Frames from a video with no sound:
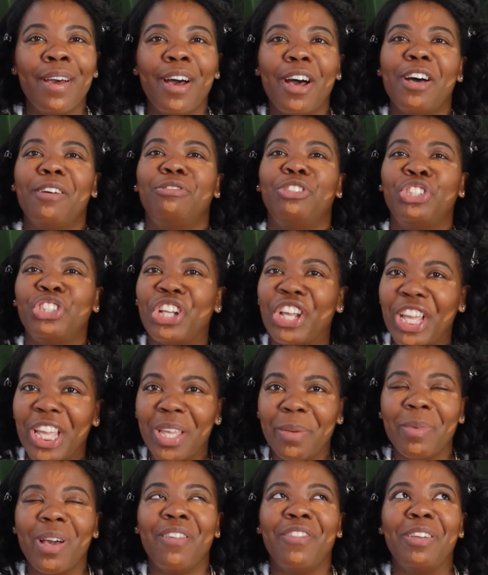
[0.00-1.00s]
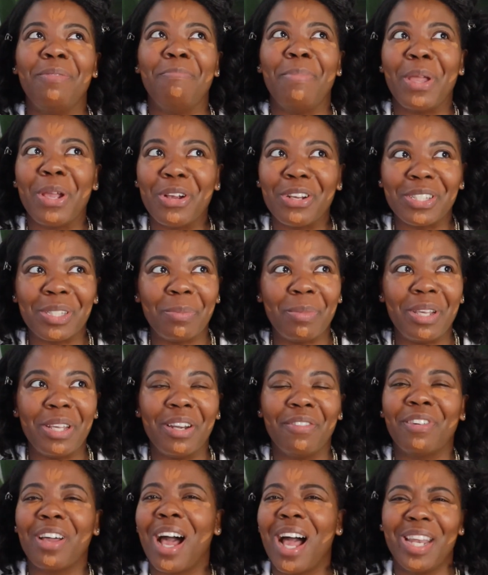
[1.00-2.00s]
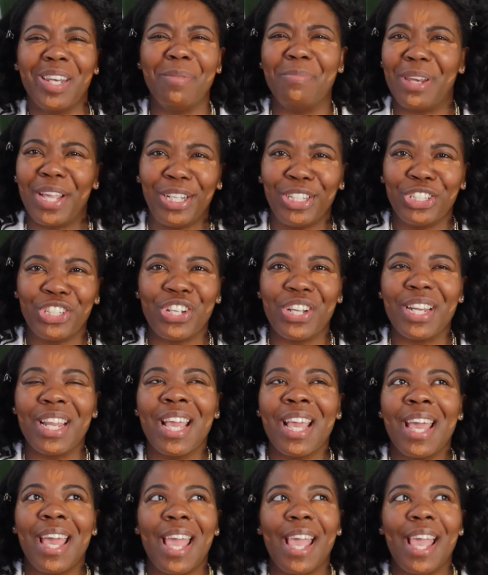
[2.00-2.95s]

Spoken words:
of shame, of embarrassment, of condemnation.